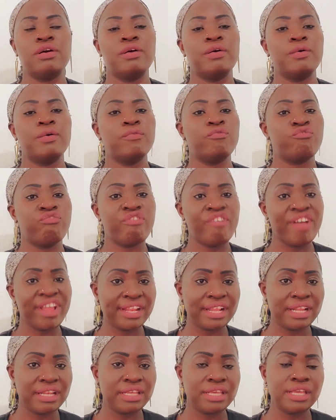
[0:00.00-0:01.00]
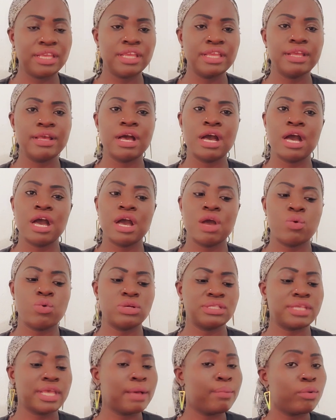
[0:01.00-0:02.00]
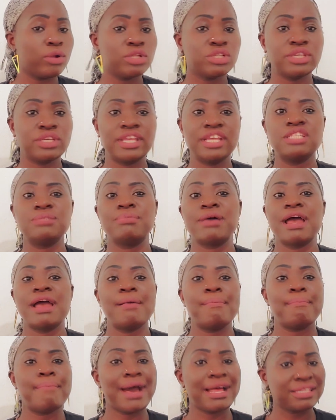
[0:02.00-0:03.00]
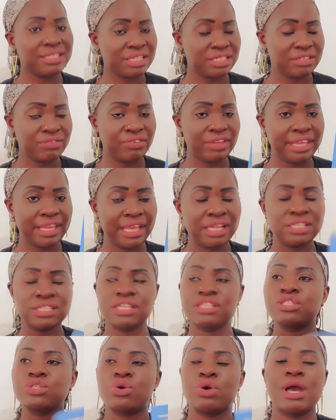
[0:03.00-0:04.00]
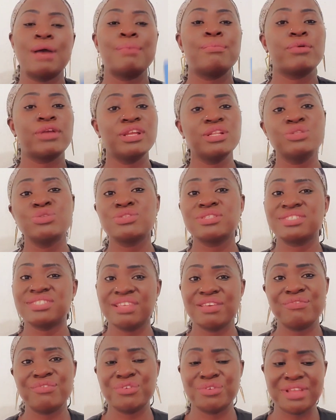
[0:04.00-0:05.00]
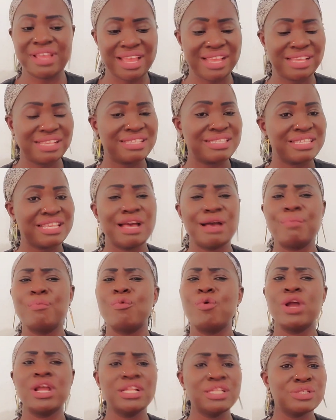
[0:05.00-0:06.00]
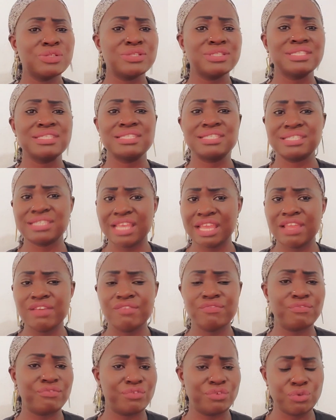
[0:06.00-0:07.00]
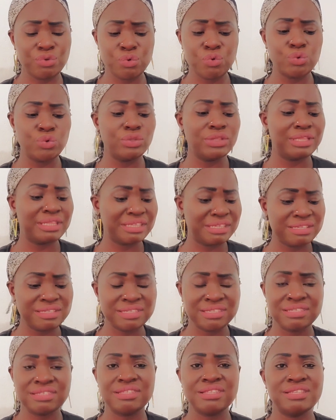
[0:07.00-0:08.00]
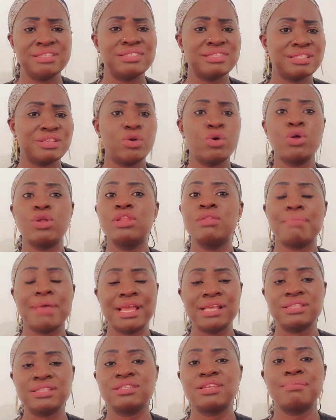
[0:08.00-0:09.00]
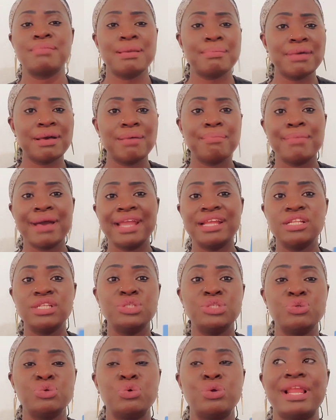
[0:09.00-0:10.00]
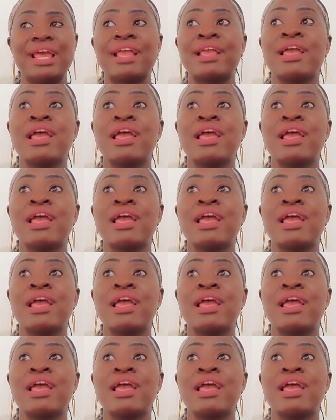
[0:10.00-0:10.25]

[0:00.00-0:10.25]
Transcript: finally I was able to get my birth certificate. So I'm going to save you guys. I'm going to save you this whole mess. Remember, mine took like